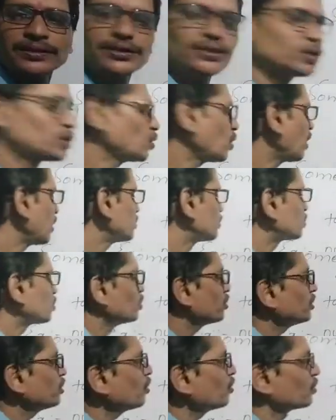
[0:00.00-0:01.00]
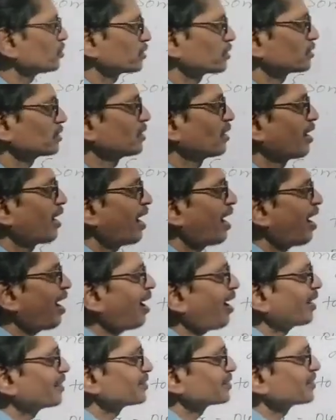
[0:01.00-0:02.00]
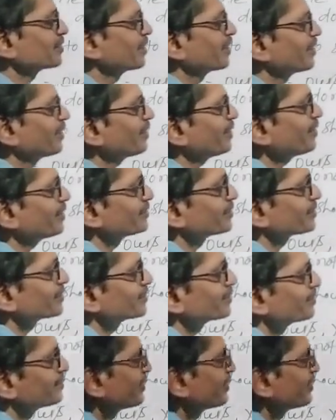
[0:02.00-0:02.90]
So also yours, hers, its,